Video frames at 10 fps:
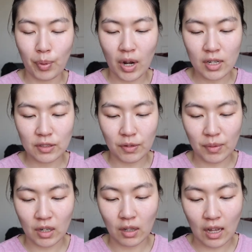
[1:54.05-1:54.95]
products from
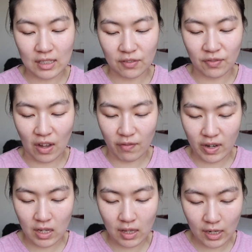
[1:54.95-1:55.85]
their Luxe
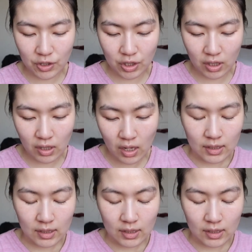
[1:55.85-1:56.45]
Velvet collection.